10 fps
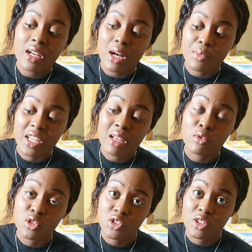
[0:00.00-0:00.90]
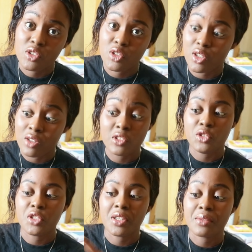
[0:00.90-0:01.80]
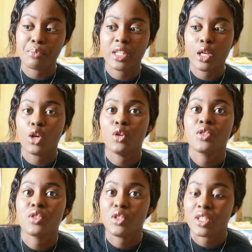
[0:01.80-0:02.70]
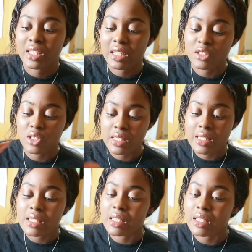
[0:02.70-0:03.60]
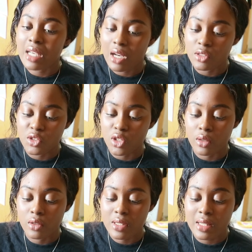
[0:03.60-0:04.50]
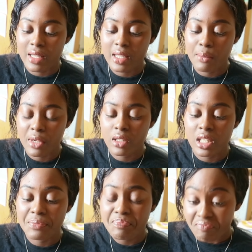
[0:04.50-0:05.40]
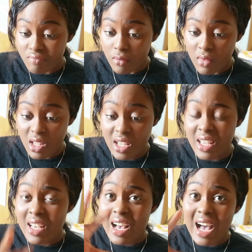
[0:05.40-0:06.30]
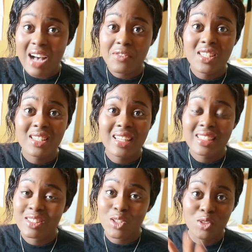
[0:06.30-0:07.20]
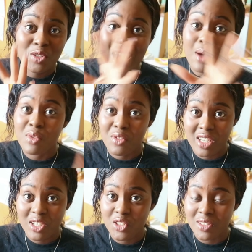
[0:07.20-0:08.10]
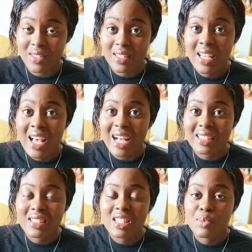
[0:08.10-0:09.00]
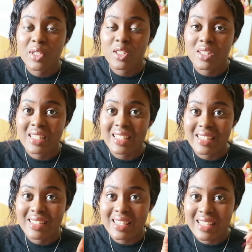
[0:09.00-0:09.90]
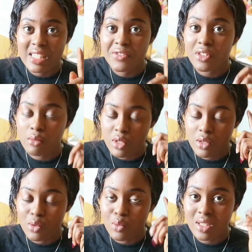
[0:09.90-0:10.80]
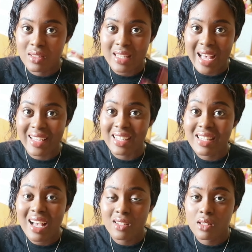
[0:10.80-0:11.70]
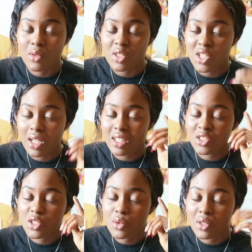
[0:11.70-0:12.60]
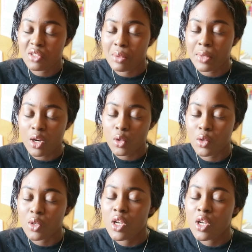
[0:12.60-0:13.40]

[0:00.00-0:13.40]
the chemical structure of the drug below, so you can actually see how the drug looks like chemically. After learning all those abbreviations, and this is because it's easy for me to, once I get asked the question, I can just quickly remember, oh,